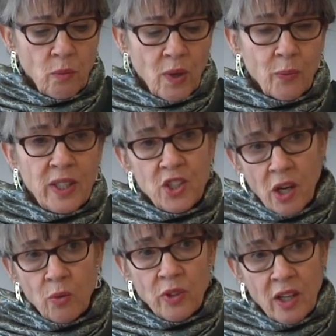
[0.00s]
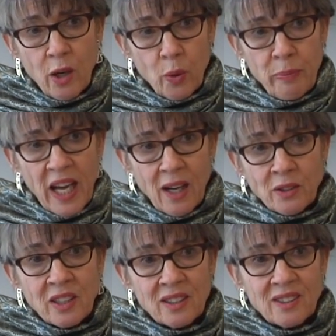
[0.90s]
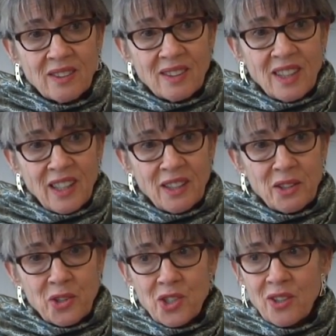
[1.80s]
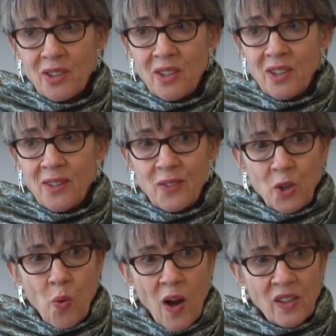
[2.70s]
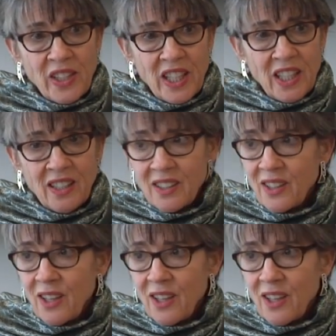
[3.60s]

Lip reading: What we don't know about is the quality